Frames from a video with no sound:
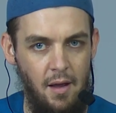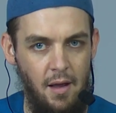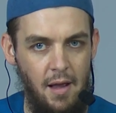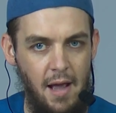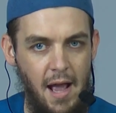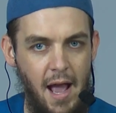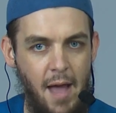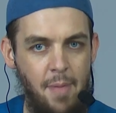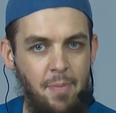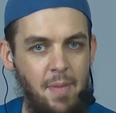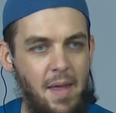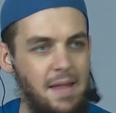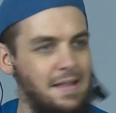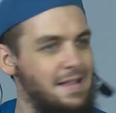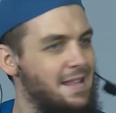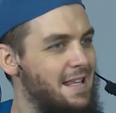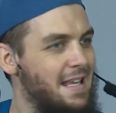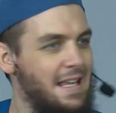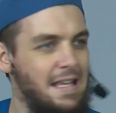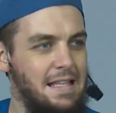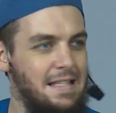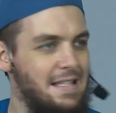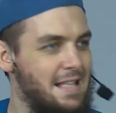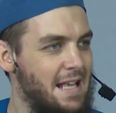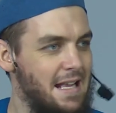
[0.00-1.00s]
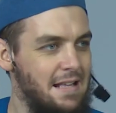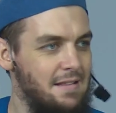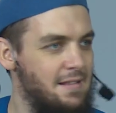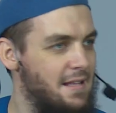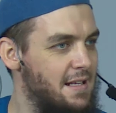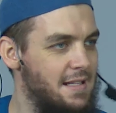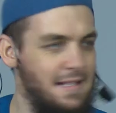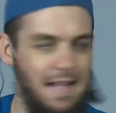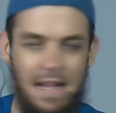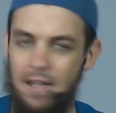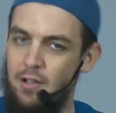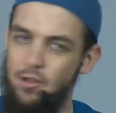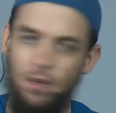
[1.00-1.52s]
And then he's saying
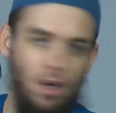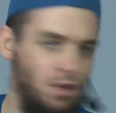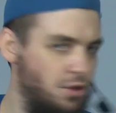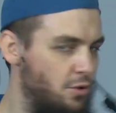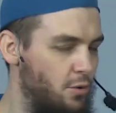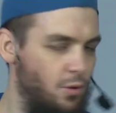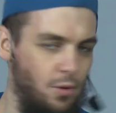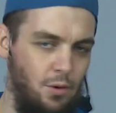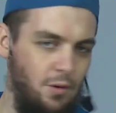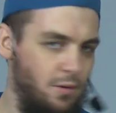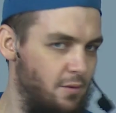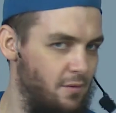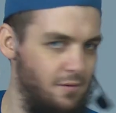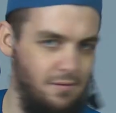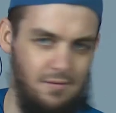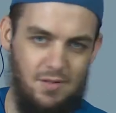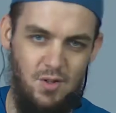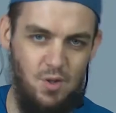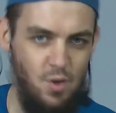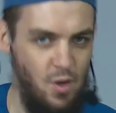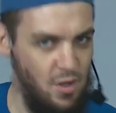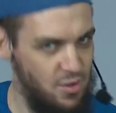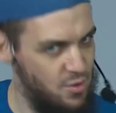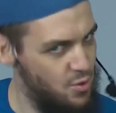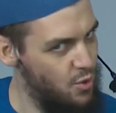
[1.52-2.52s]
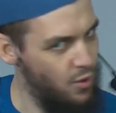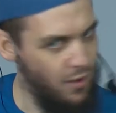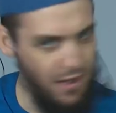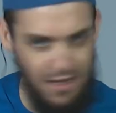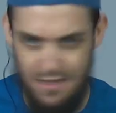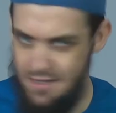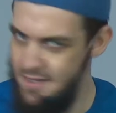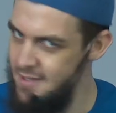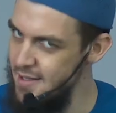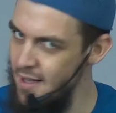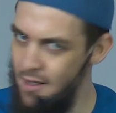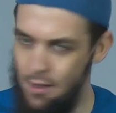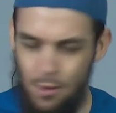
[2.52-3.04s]
things like, no, so it's okay,
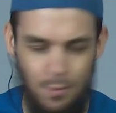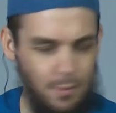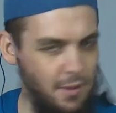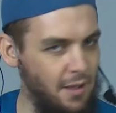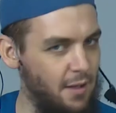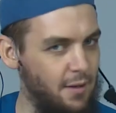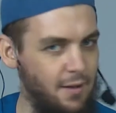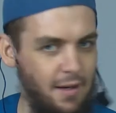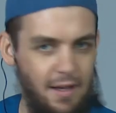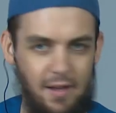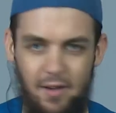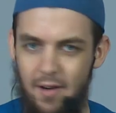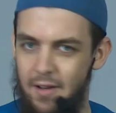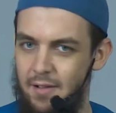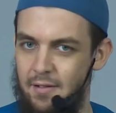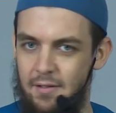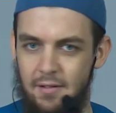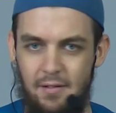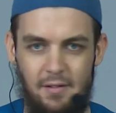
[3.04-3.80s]
jazakumullah khairan.